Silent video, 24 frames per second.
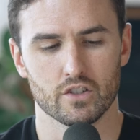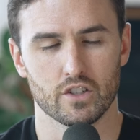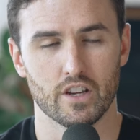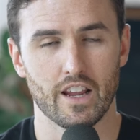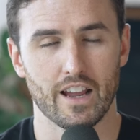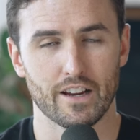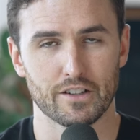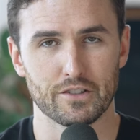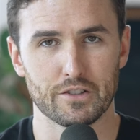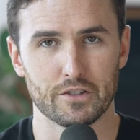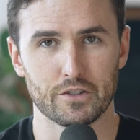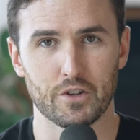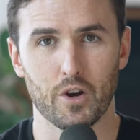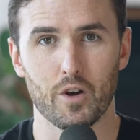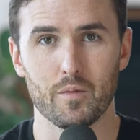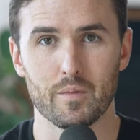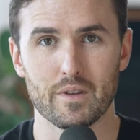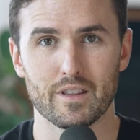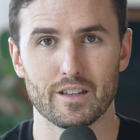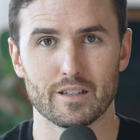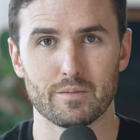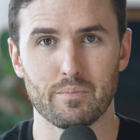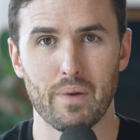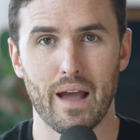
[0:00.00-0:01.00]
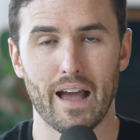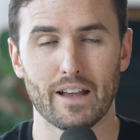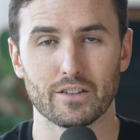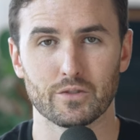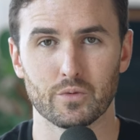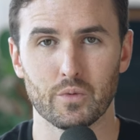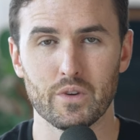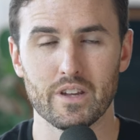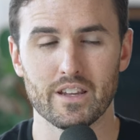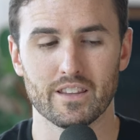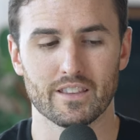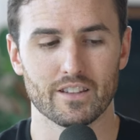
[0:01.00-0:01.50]
She actually told me this
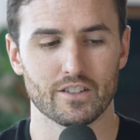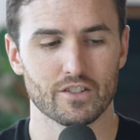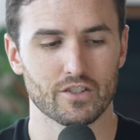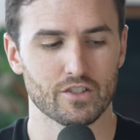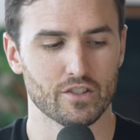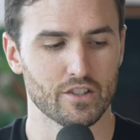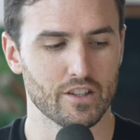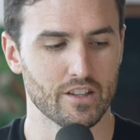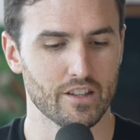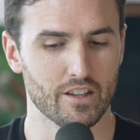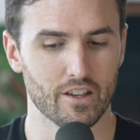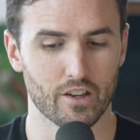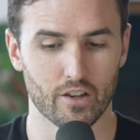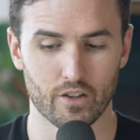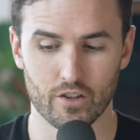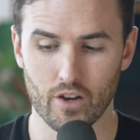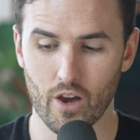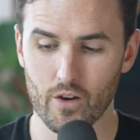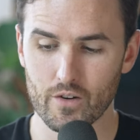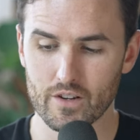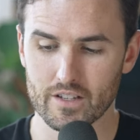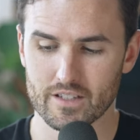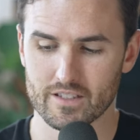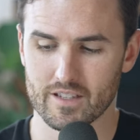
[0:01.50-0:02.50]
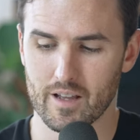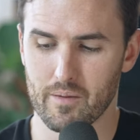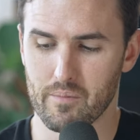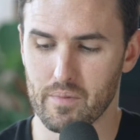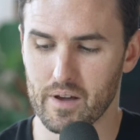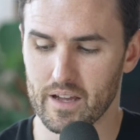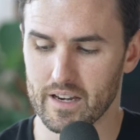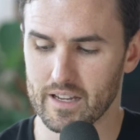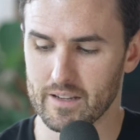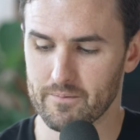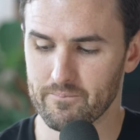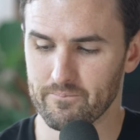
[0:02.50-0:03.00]
past week that she noticed
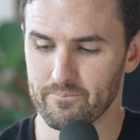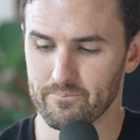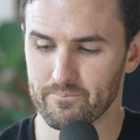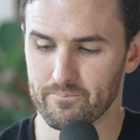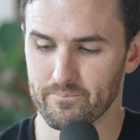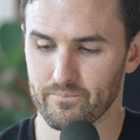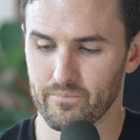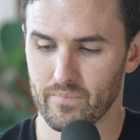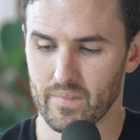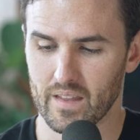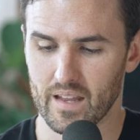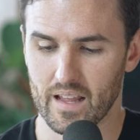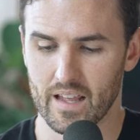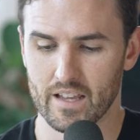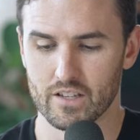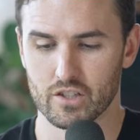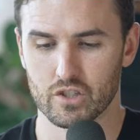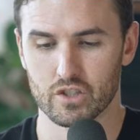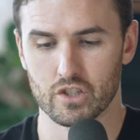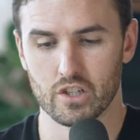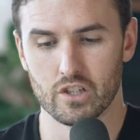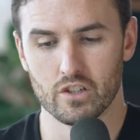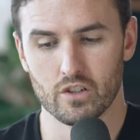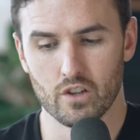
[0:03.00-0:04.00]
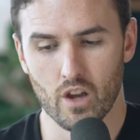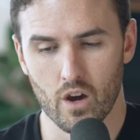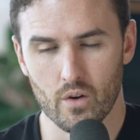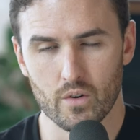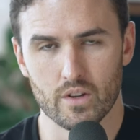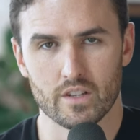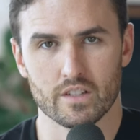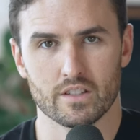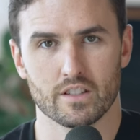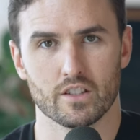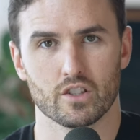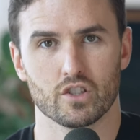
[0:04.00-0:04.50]
somebody and she
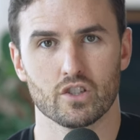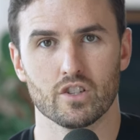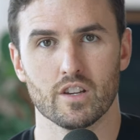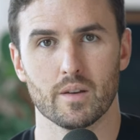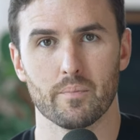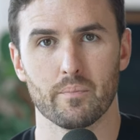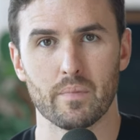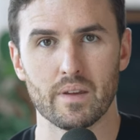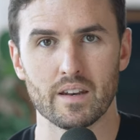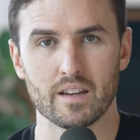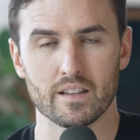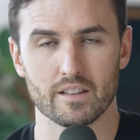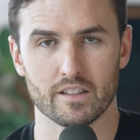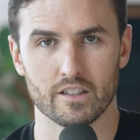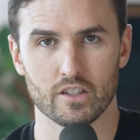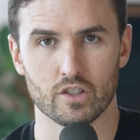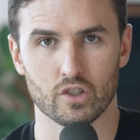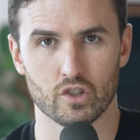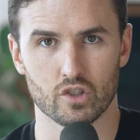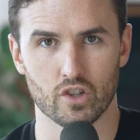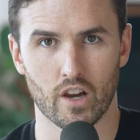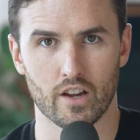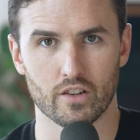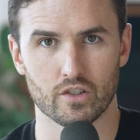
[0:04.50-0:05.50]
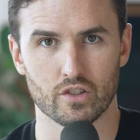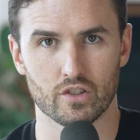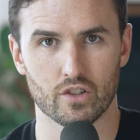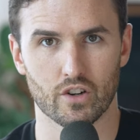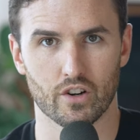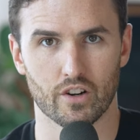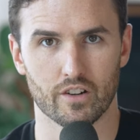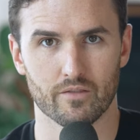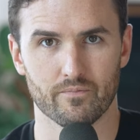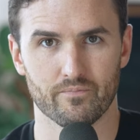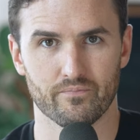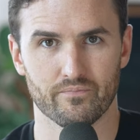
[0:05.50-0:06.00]
noticed that she immediately judged
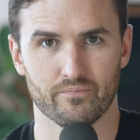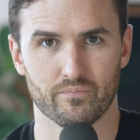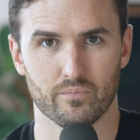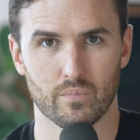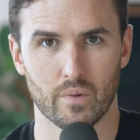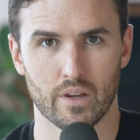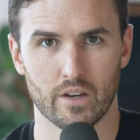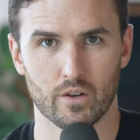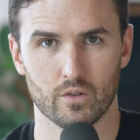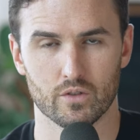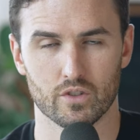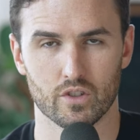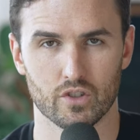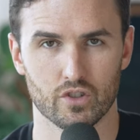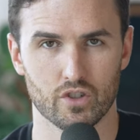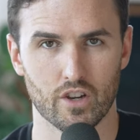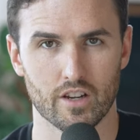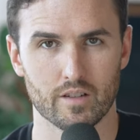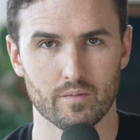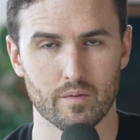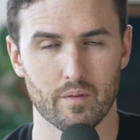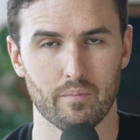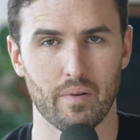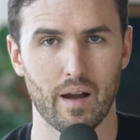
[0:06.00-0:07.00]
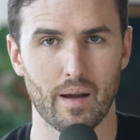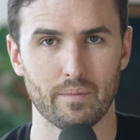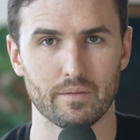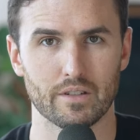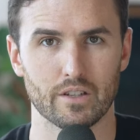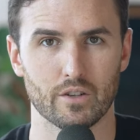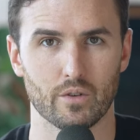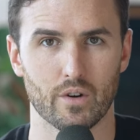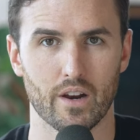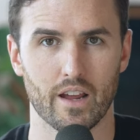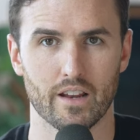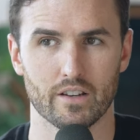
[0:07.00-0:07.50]
her. And it was a judgment popped
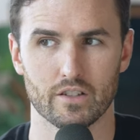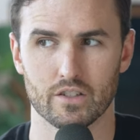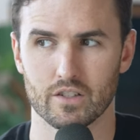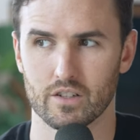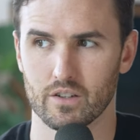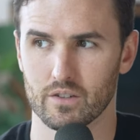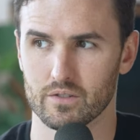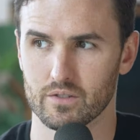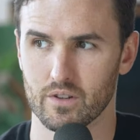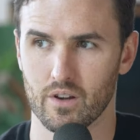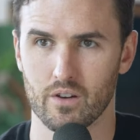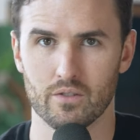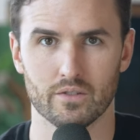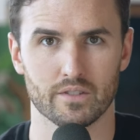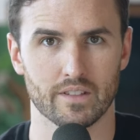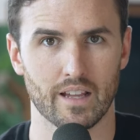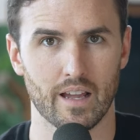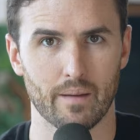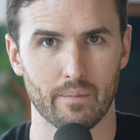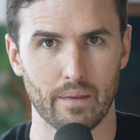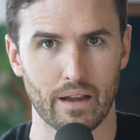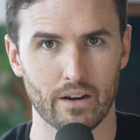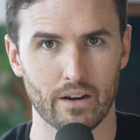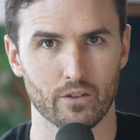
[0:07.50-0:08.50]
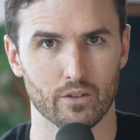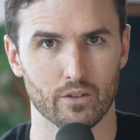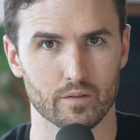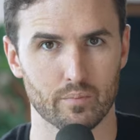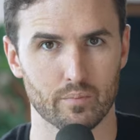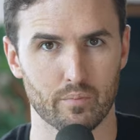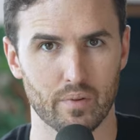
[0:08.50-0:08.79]
into her head and she goes, oh damn, that girl's